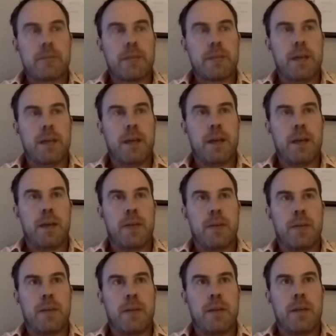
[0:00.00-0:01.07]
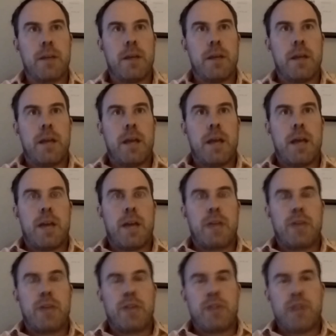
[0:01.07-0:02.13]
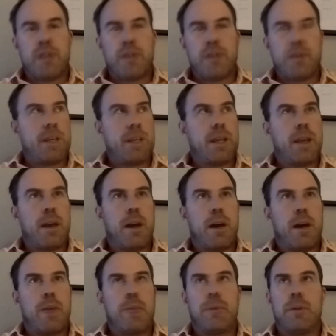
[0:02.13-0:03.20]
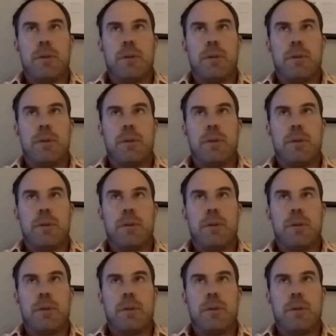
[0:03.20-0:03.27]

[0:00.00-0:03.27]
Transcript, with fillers: Um, and I'll generally get up.